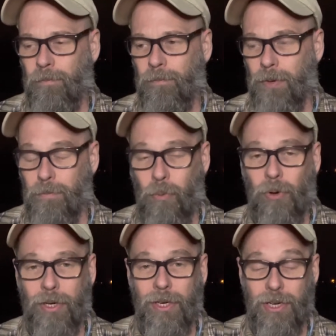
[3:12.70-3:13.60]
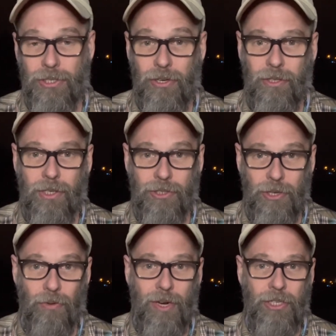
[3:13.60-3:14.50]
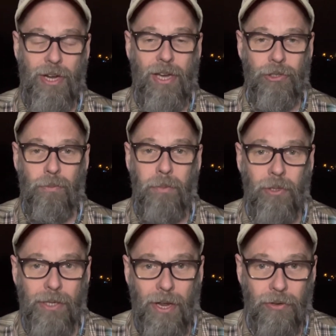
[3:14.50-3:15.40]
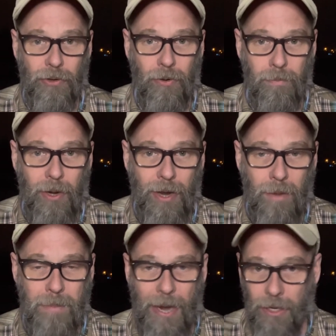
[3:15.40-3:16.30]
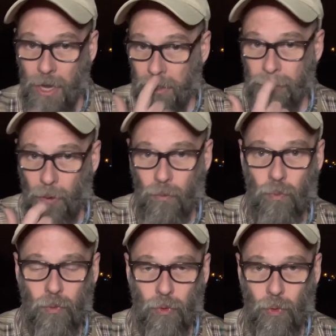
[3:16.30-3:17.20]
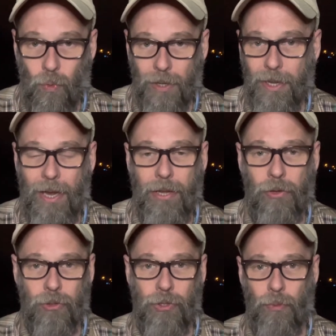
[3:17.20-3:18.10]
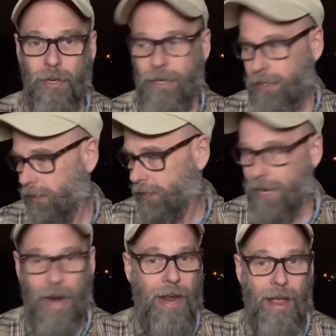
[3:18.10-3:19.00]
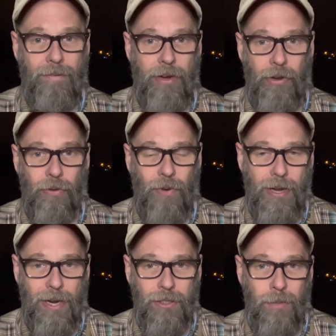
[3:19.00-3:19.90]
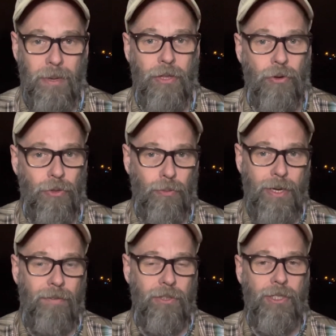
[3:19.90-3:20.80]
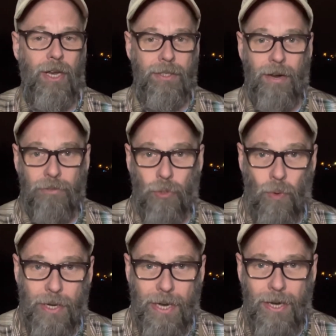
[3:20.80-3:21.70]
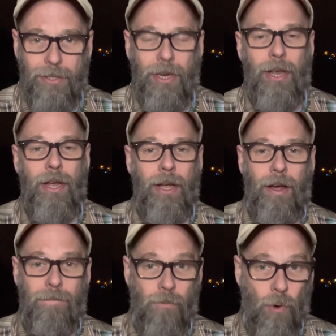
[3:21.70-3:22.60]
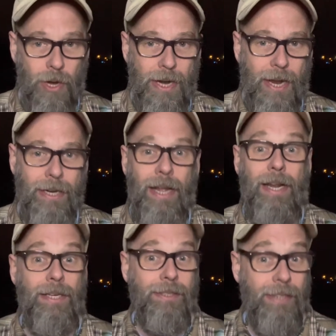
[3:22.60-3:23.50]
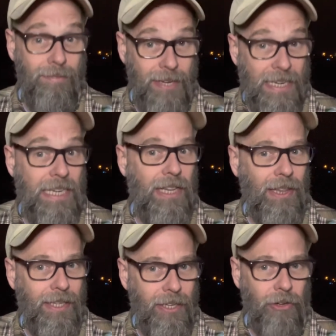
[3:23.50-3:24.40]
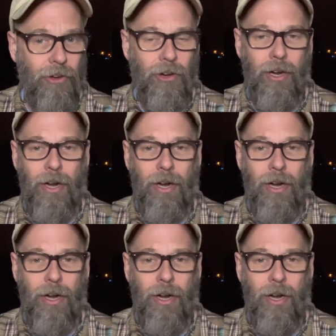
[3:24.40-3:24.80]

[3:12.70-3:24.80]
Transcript: important consideration as you're building out your bug out bag. So quickly, there's 3 that I have here right next to me. There are 3 different sizes. I have a 28, a 48, and then a 70-liter